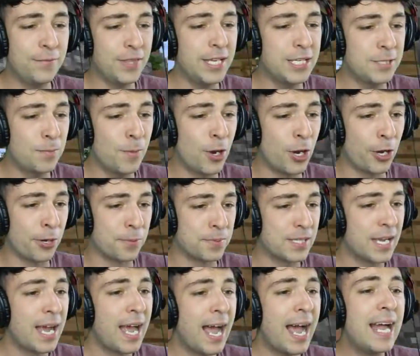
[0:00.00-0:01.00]
these mobs.
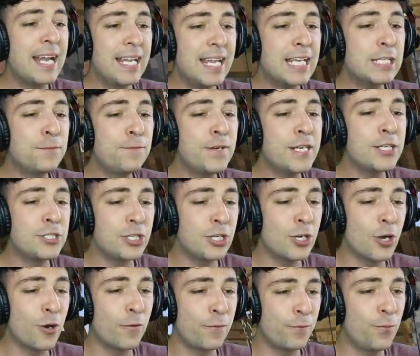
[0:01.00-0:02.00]
And let's finish
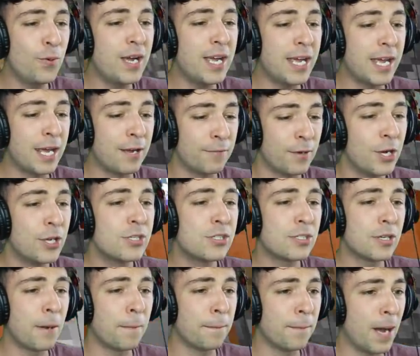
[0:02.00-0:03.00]
it off with
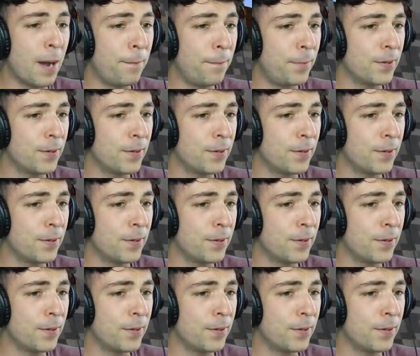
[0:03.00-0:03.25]
some